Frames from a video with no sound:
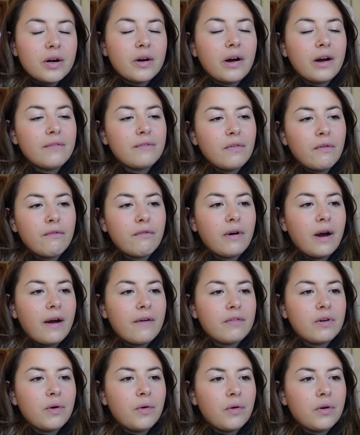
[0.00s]
grateful for
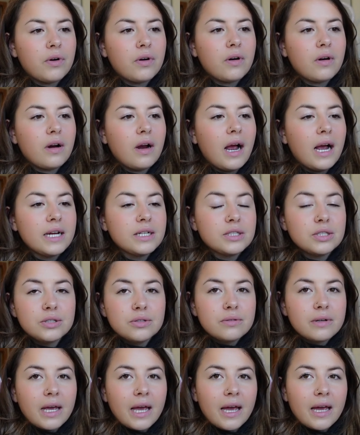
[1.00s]
every order I
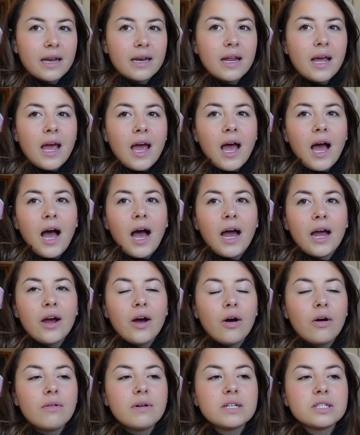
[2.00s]
do get. I
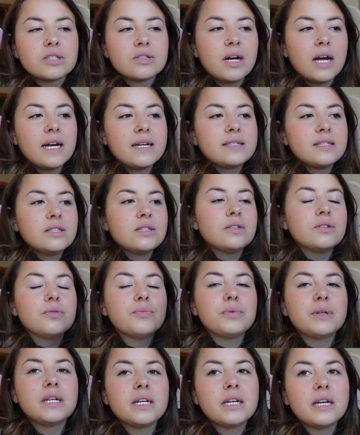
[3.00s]
always try to
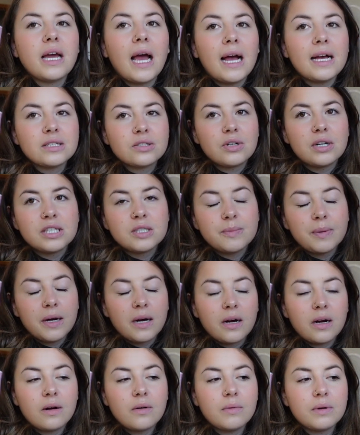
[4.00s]
be as
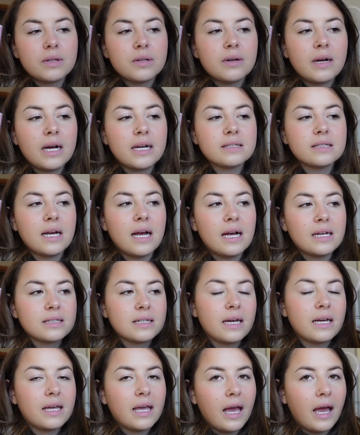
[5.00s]
transparent with you guys as
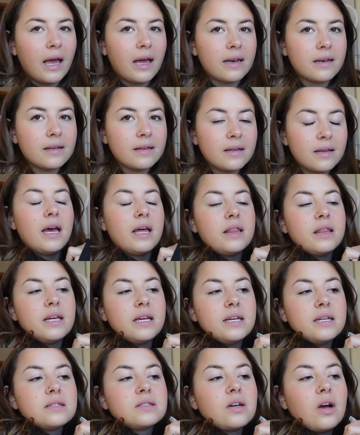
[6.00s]
I can, and
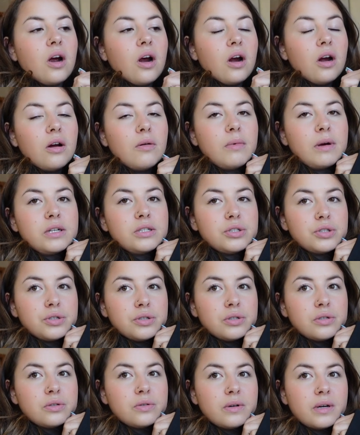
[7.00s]
these are my
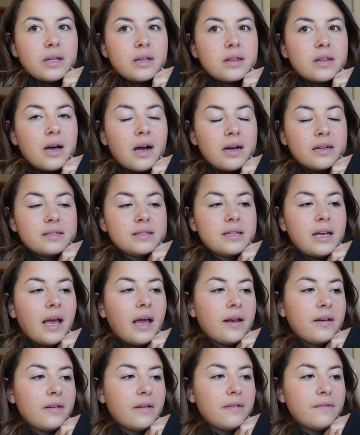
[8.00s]
true thoughts
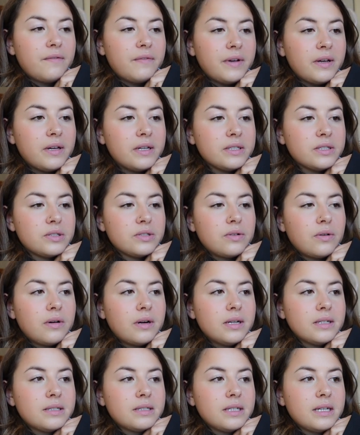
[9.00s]
and feelings
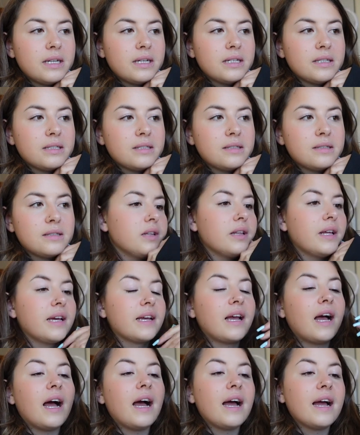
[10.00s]
towards this.
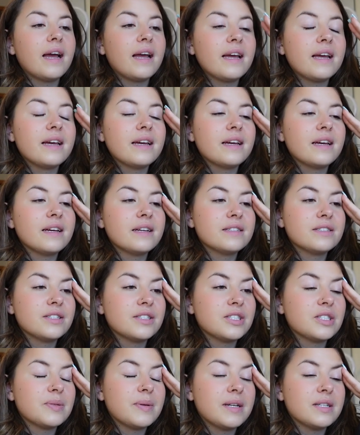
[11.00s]
Like, I
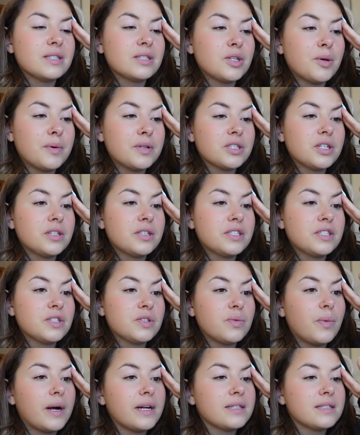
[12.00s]
just spent so much on these
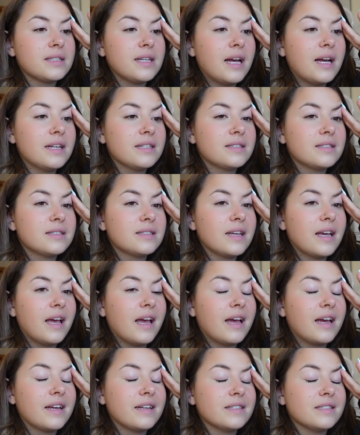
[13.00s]
sweat sets,
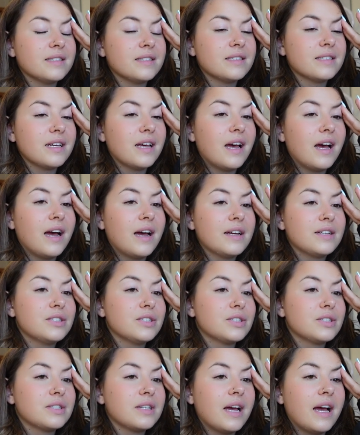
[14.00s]
and
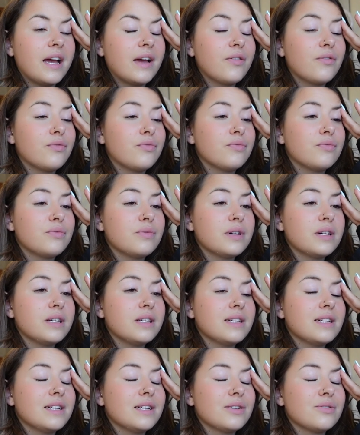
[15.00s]
I
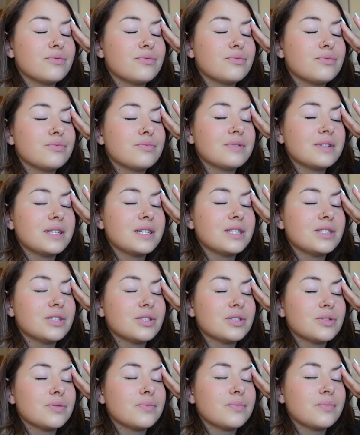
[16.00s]
really
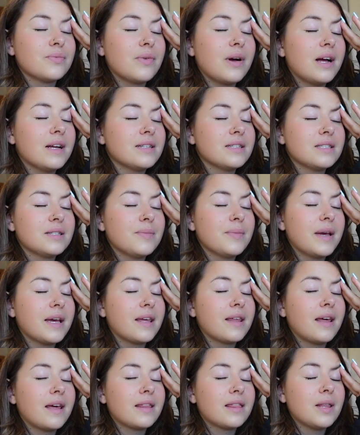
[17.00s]
just want to
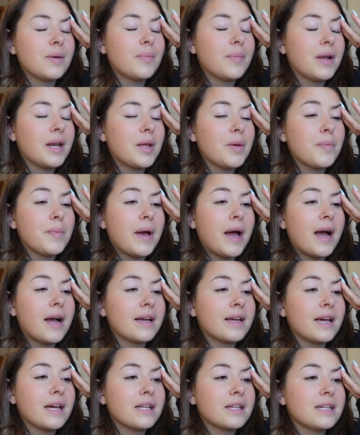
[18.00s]
make like the money
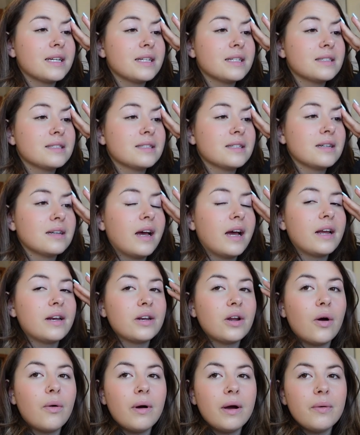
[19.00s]
back. At least I
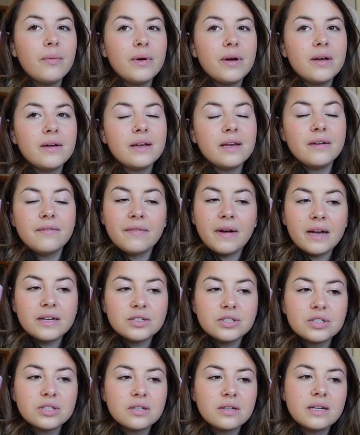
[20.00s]
know I will
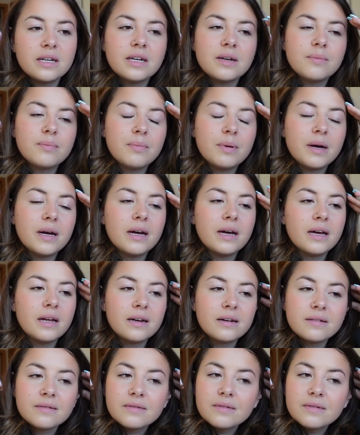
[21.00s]
eventually, but